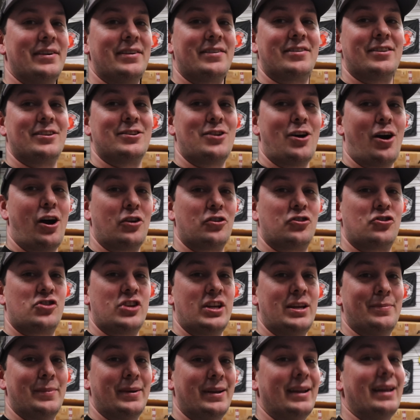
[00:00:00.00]
is the Dodge
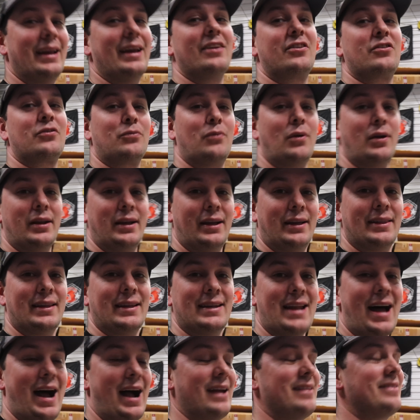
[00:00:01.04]
Demon. It's running in the
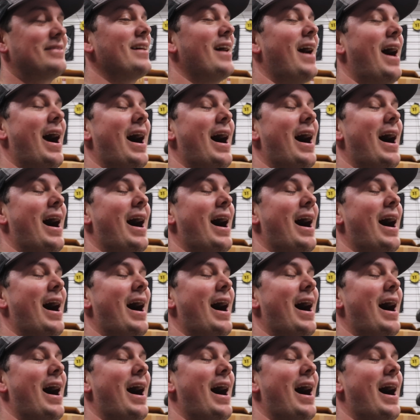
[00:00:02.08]
nines.